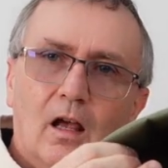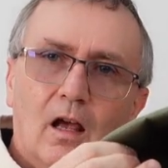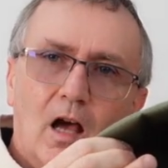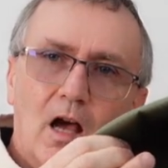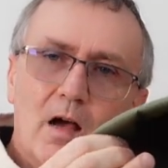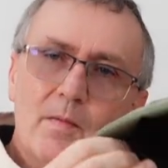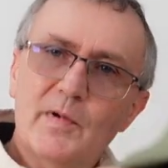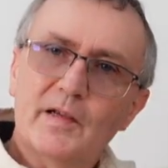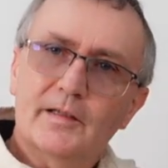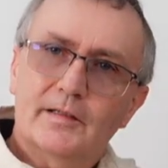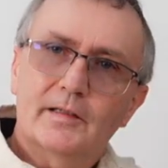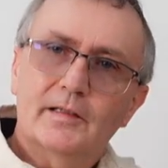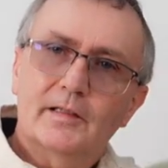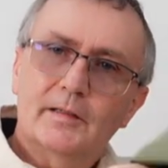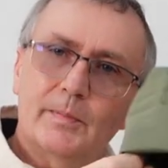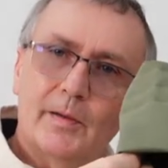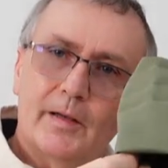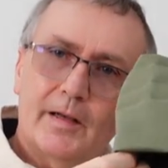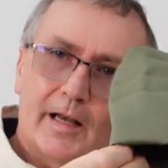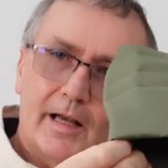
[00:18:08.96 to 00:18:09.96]
I must
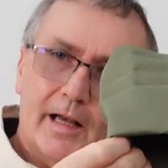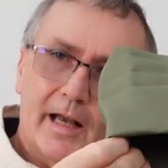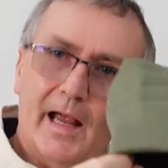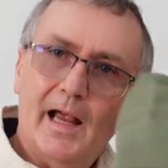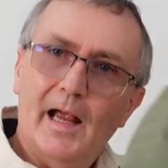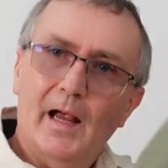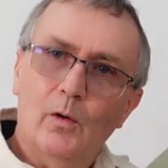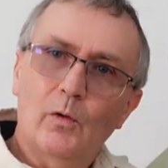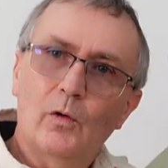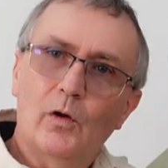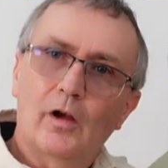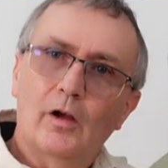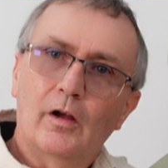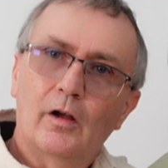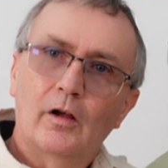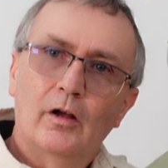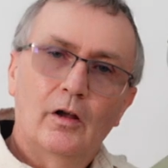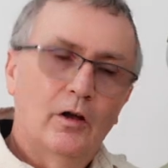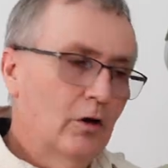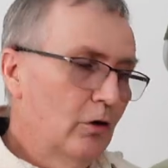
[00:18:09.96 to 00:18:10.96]
have spent an hour
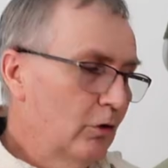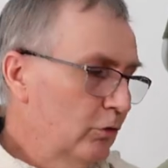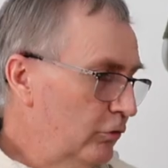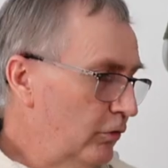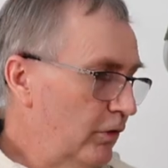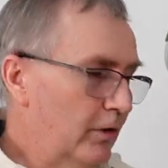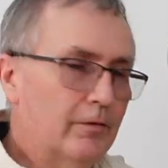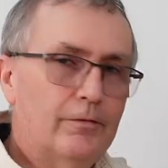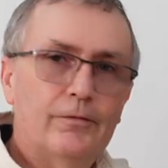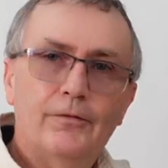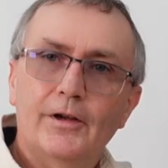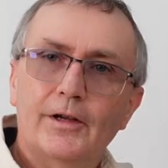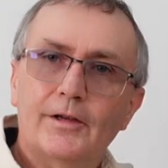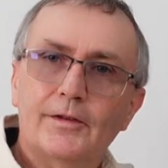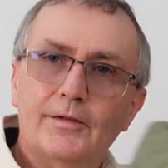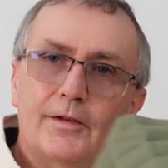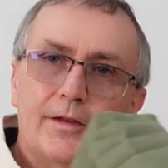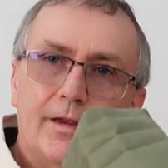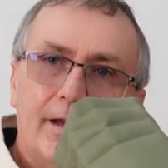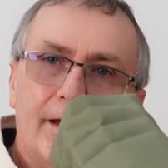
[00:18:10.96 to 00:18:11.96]
trying to
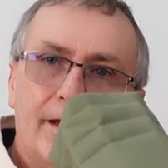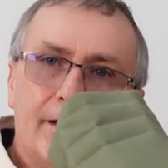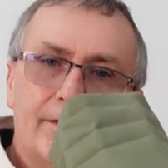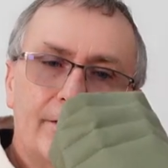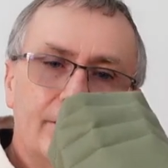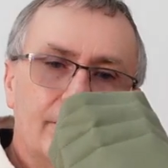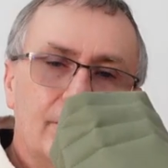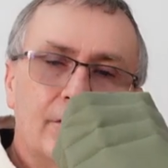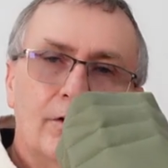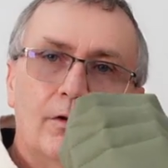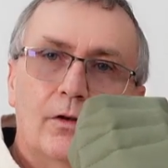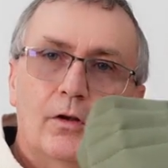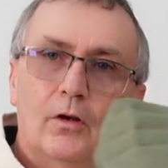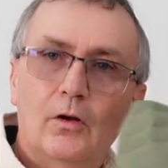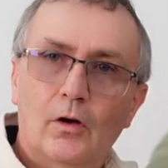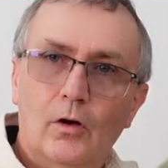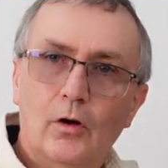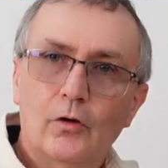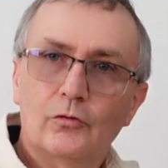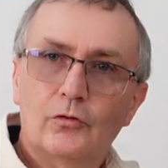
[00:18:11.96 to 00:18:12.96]
fix this
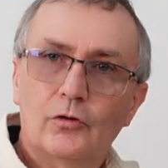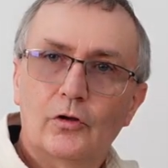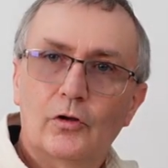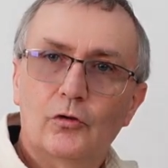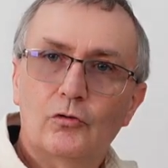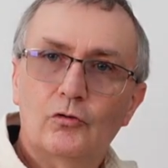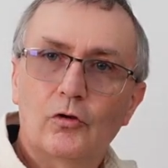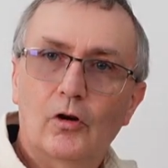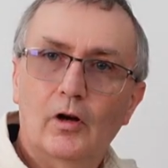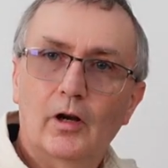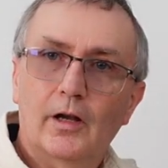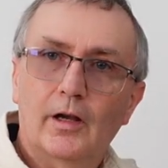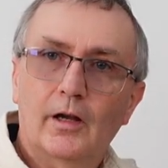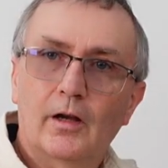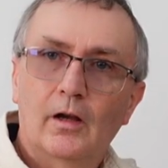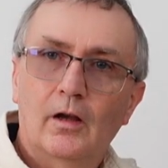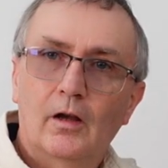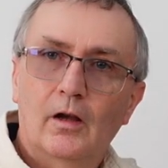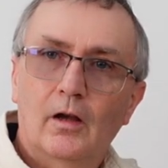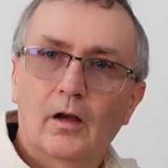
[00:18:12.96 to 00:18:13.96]
onto the trolley.
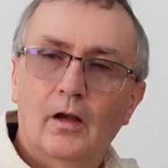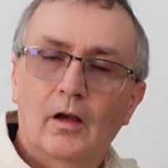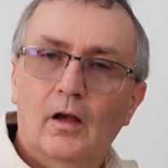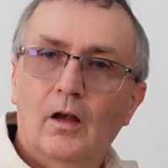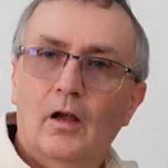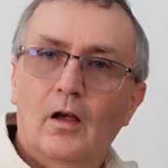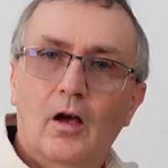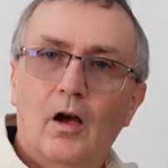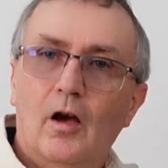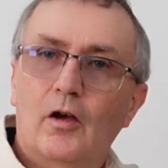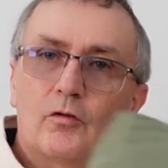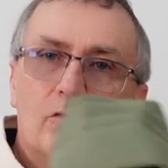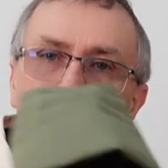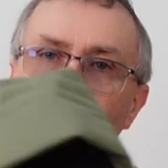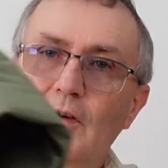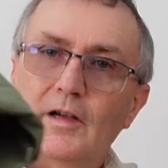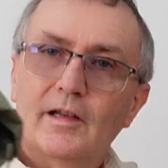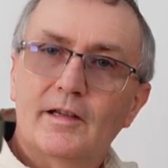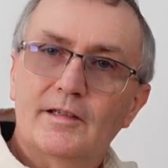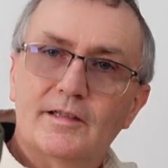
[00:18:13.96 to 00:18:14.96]
I'd
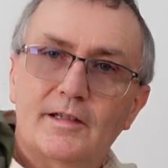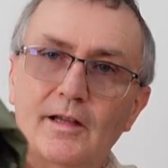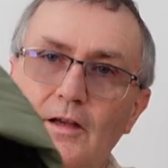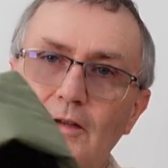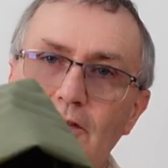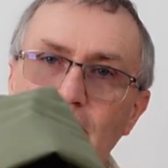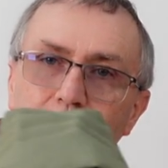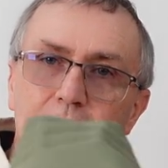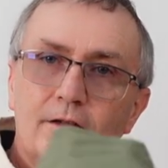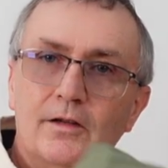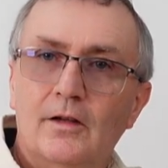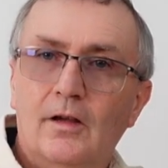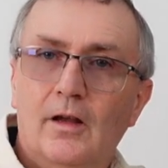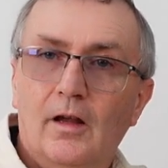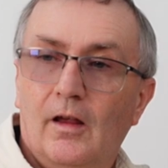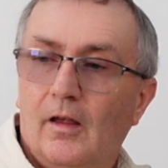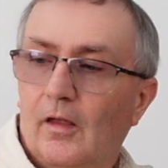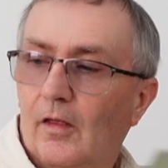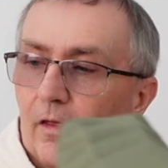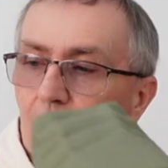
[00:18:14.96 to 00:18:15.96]
already sussed
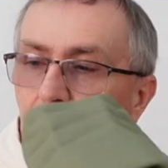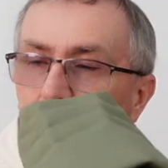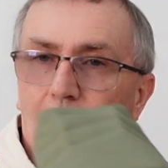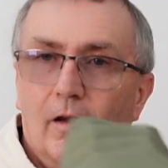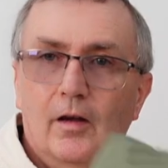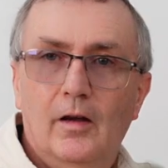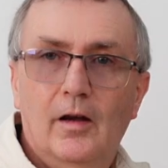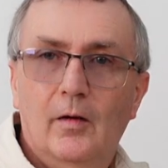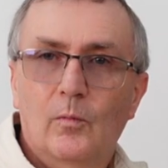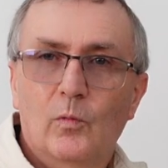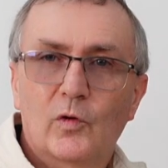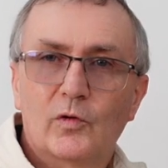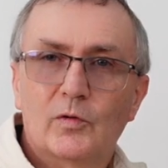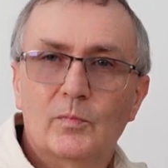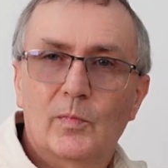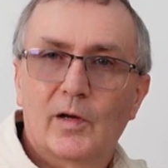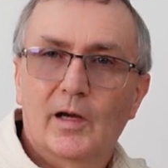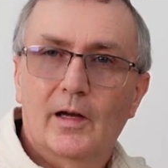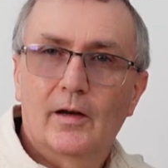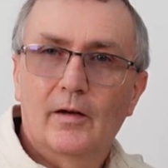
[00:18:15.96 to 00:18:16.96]
that it
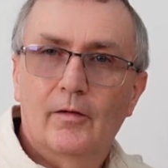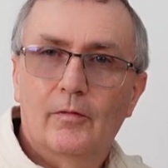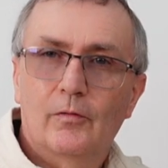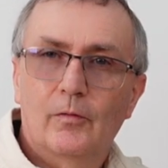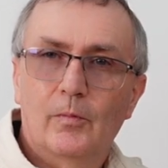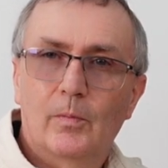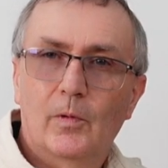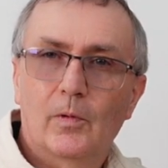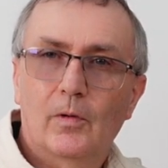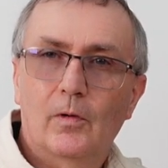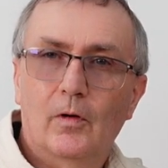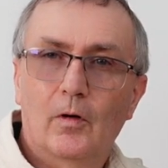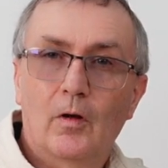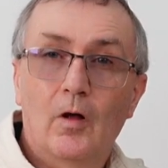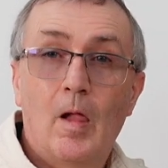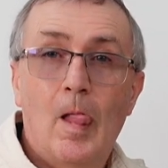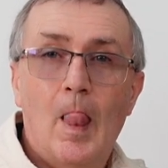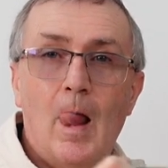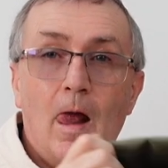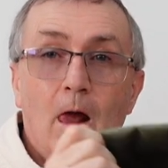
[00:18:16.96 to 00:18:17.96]
wasn't big enough for a bottle,
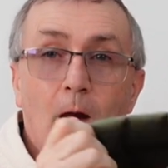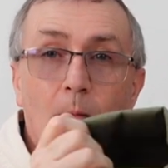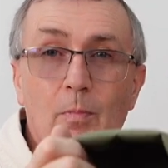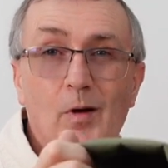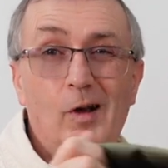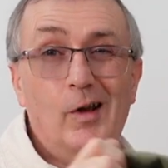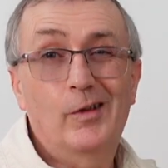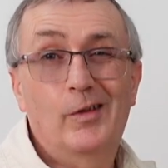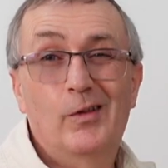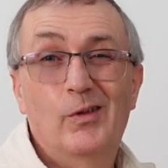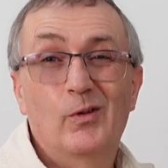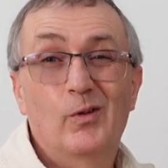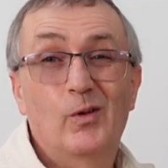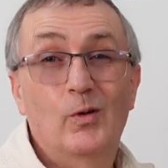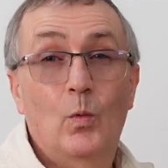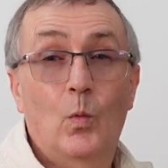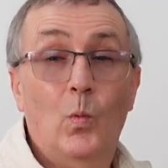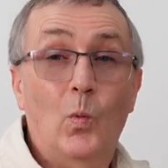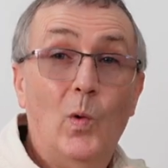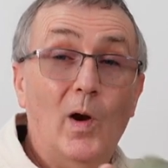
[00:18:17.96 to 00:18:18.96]
but I
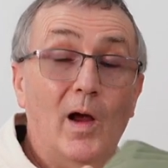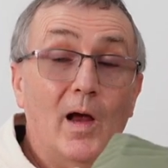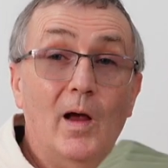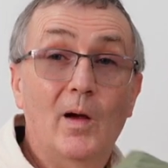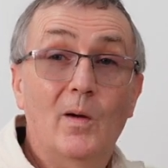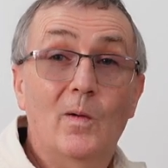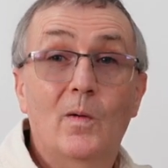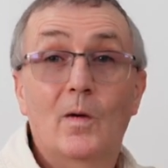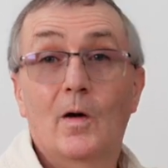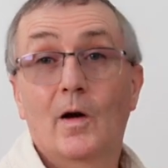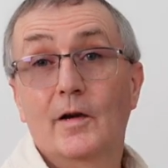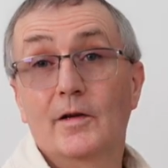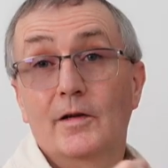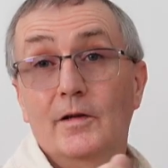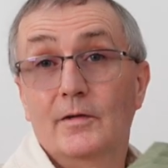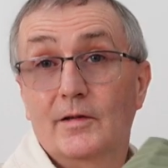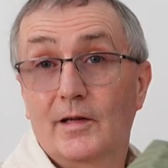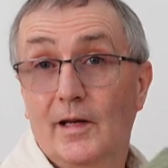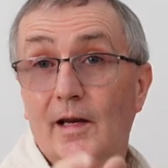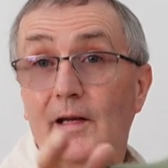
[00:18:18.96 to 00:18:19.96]
thought, well, I'll
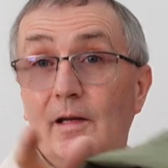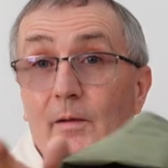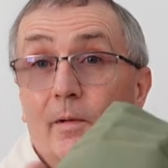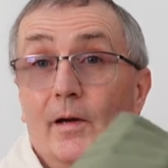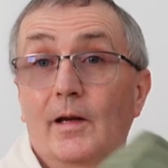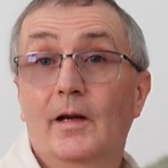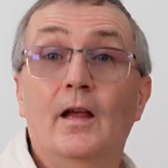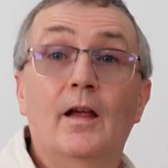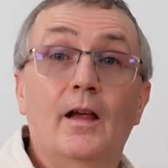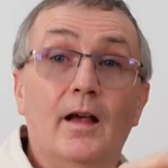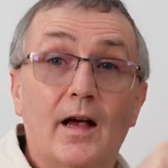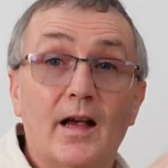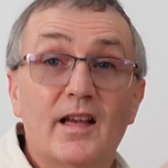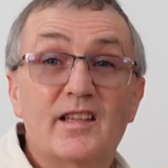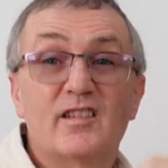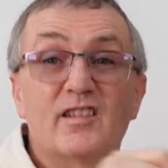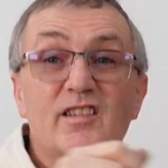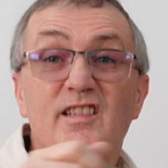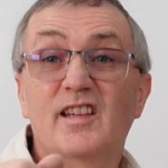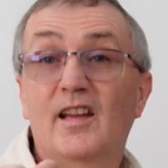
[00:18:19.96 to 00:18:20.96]
use it anyway.
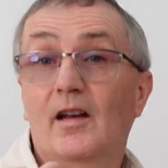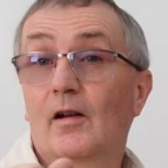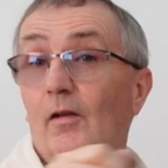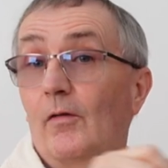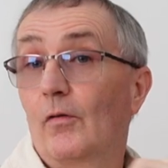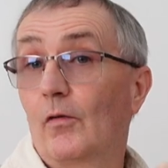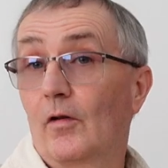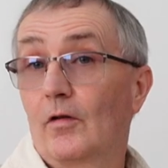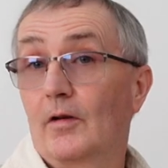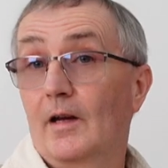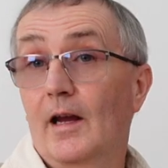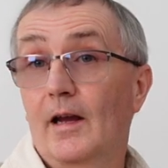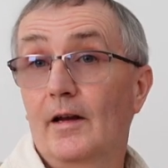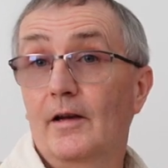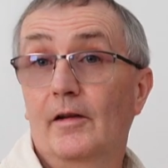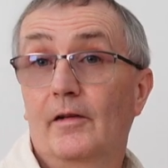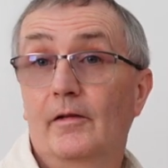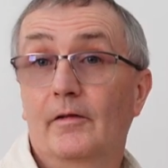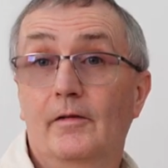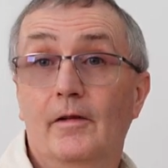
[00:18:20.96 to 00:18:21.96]
As I said, I thought I'd get
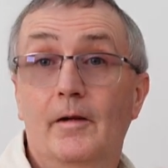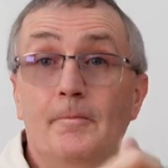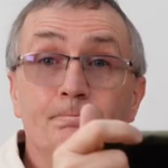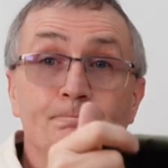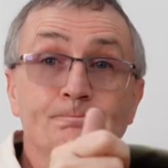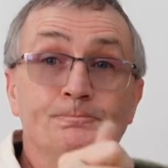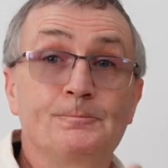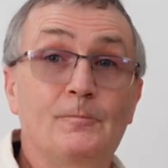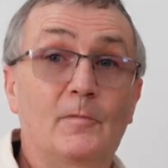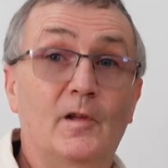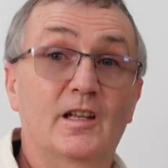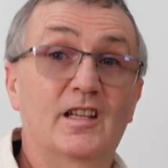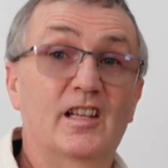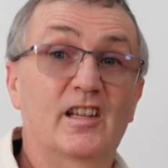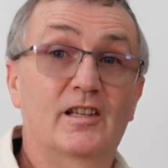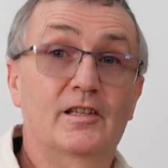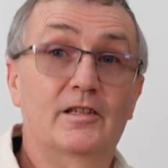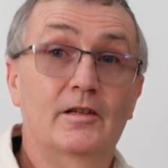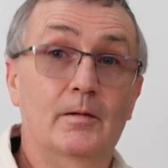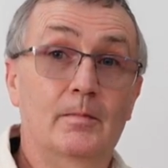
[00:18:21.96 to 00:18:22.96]
another
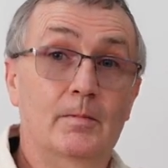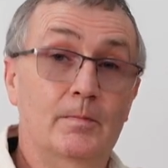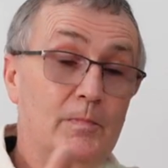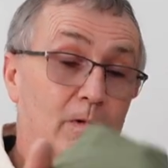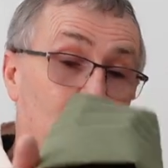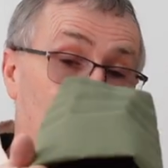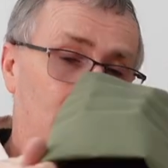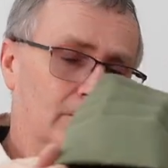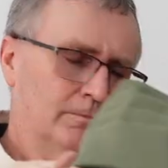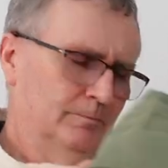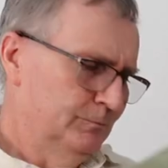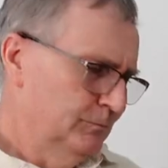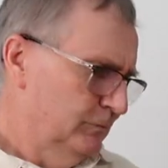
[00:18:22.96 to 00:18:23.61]
type of bottle.